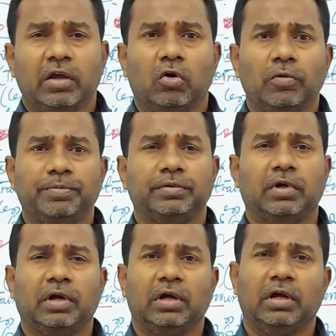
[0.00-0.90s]
I hope
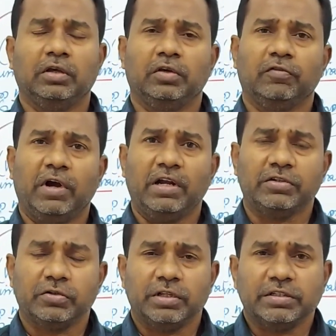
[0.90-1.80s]
you have
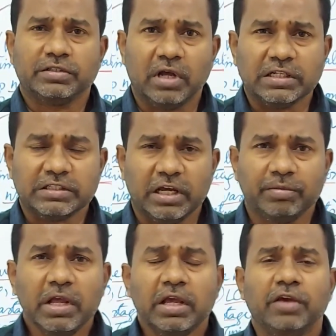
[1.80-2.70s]
understood this concept.